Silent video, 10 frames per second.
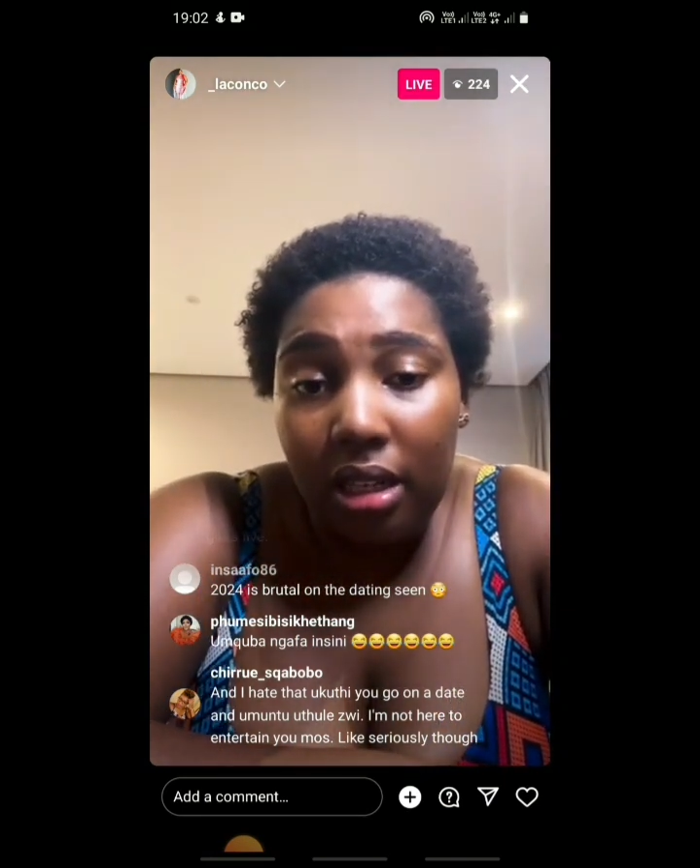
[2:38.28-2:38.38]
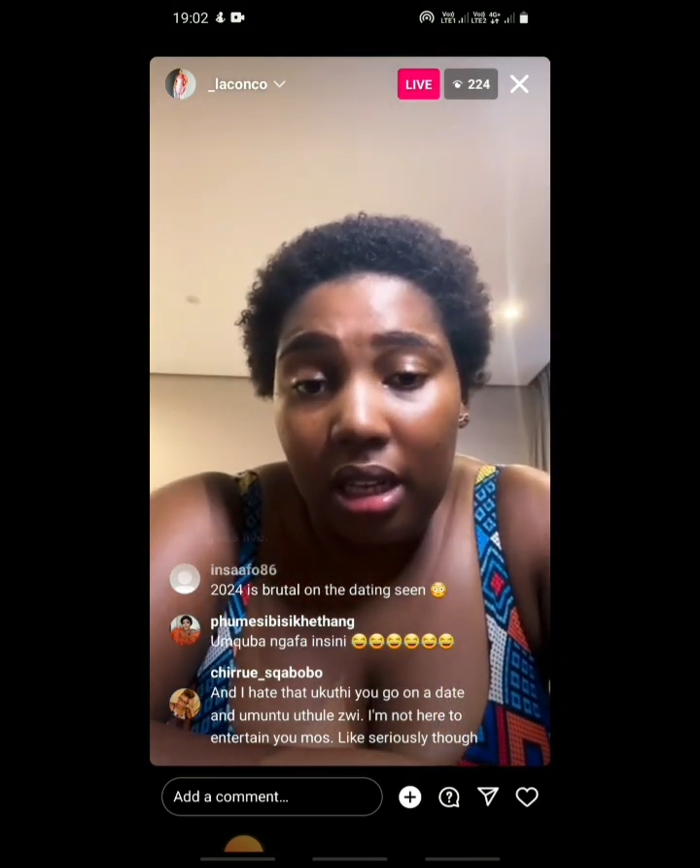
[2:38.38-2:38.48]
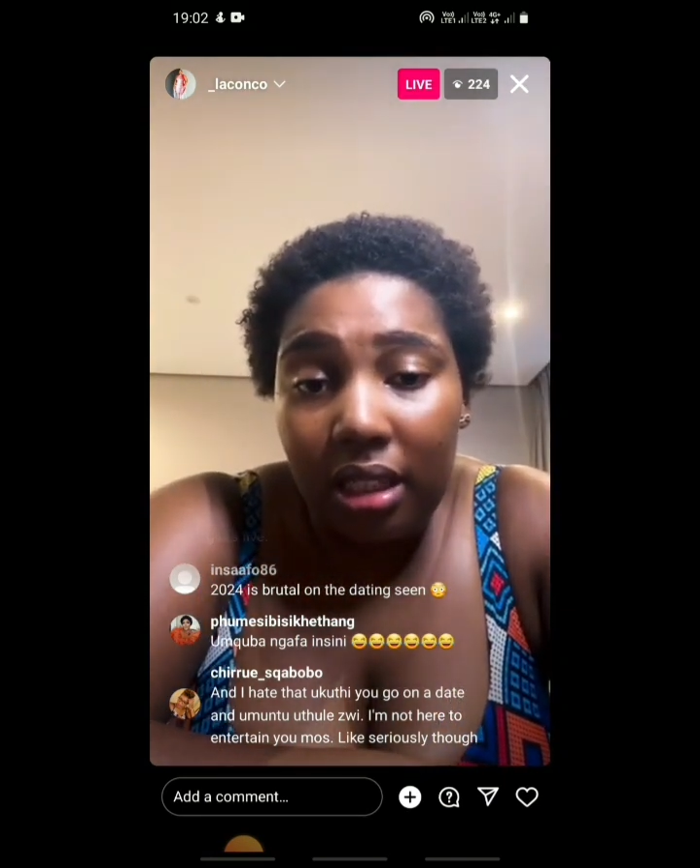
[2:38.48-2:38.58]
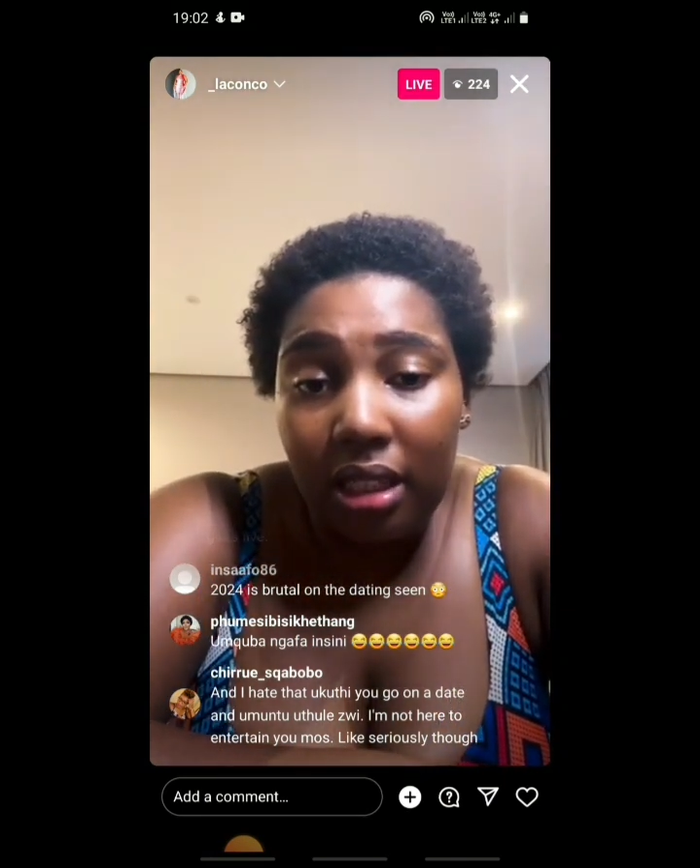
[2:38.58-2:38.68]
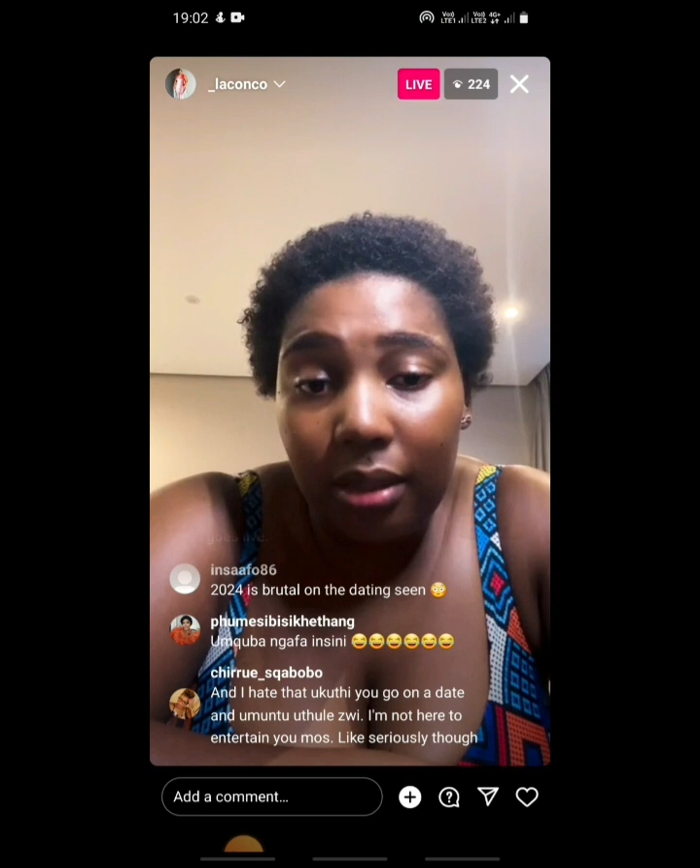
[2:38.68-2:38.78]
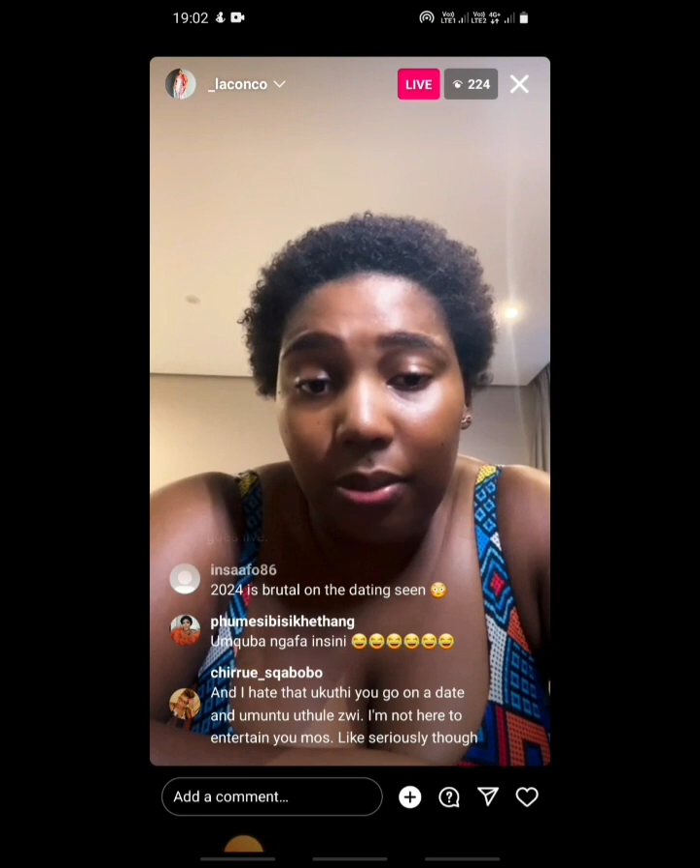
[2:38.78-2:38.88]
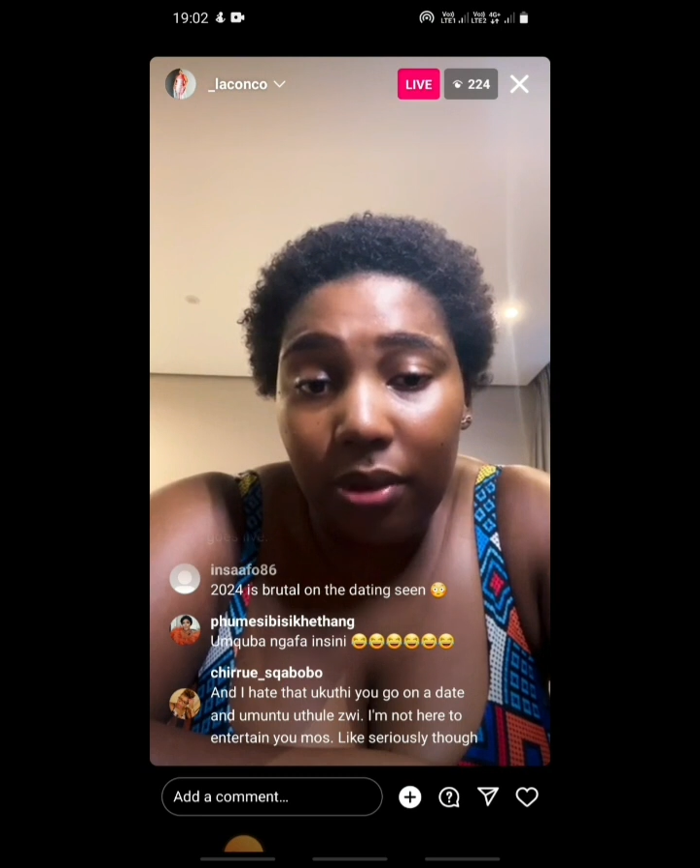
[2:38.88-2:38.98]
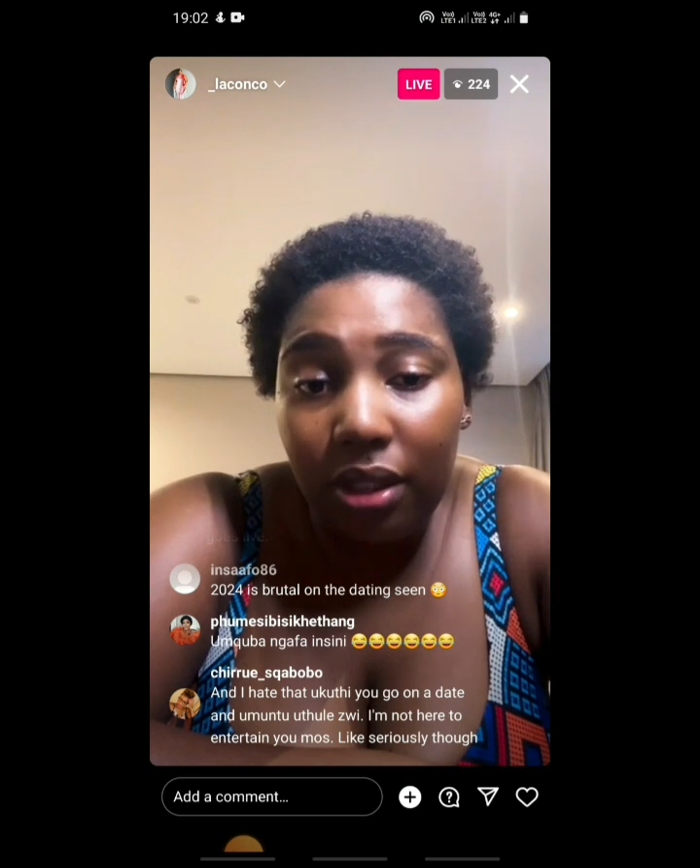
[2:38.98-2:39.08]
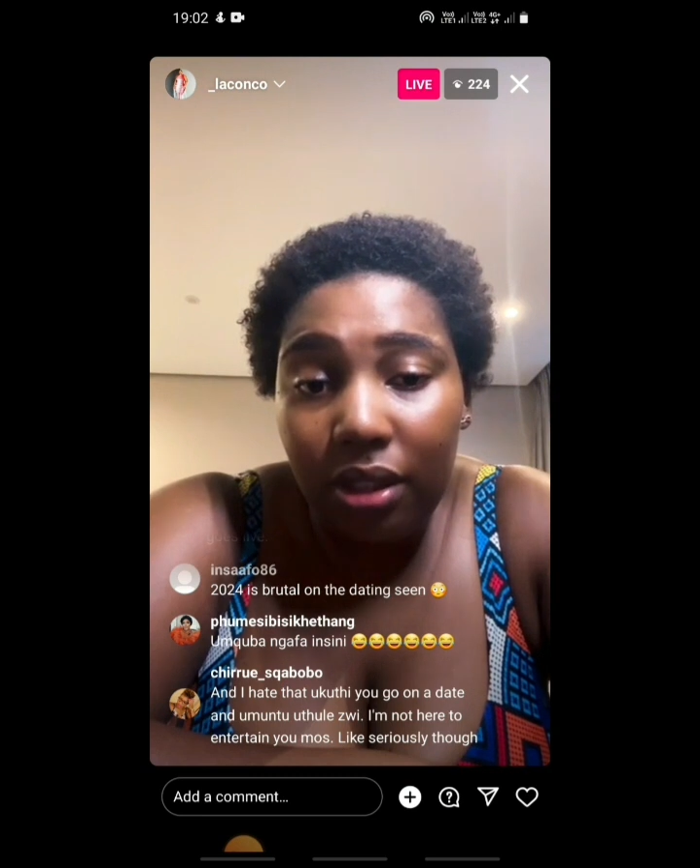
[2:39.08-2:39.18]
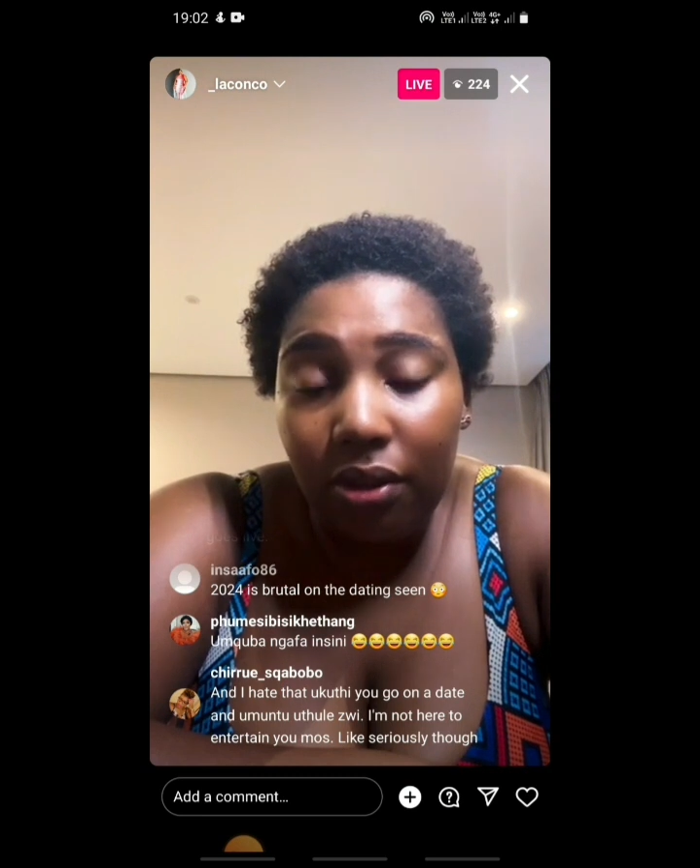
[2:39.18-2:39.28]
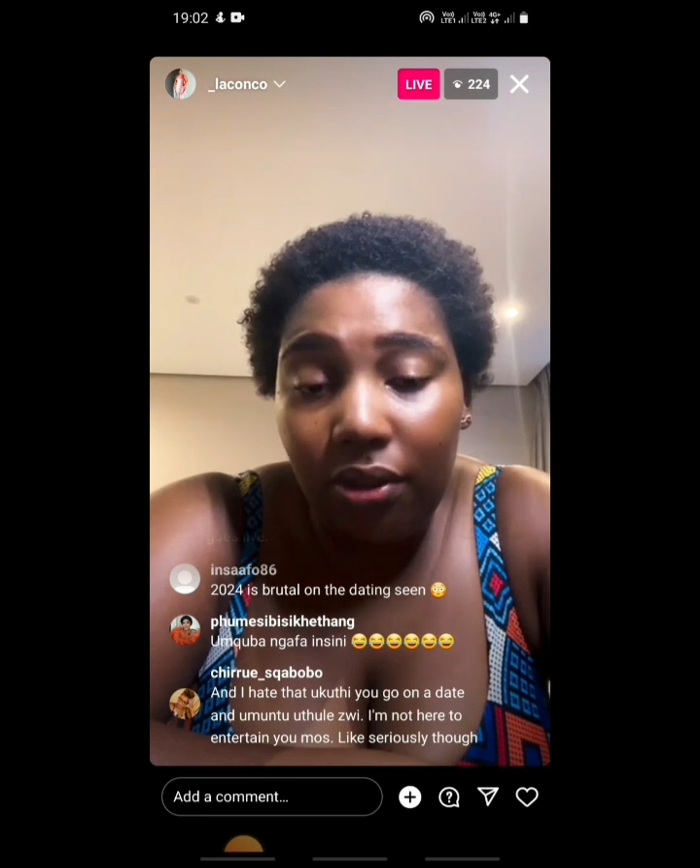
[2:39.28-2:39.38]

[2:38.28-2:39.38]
Dating is a process